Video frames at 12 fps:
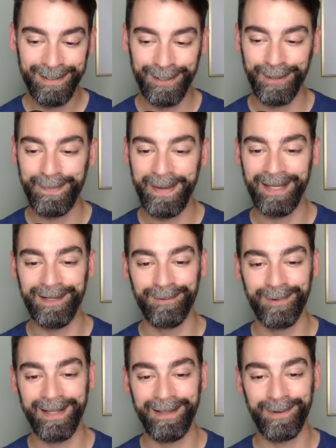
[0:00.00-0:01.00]
Oh man, you
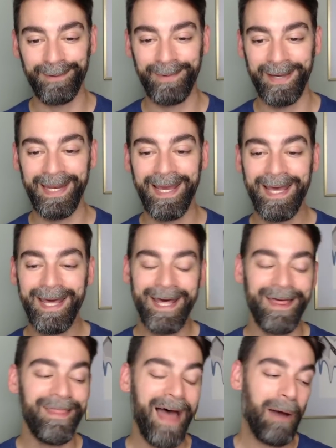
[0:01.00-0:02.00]
really want to win
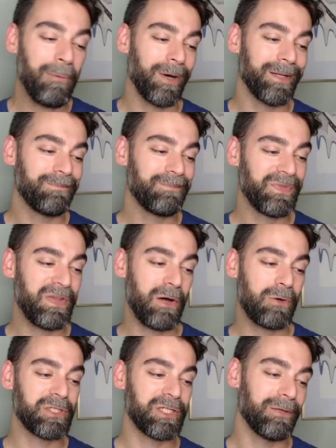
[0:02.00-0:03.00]
that one,
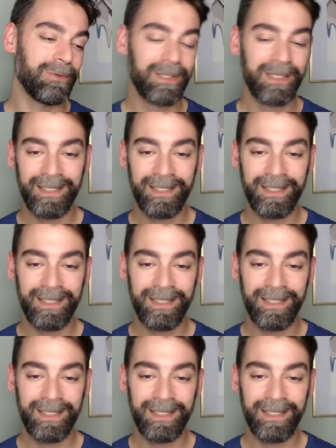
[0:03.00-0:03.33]
don't you?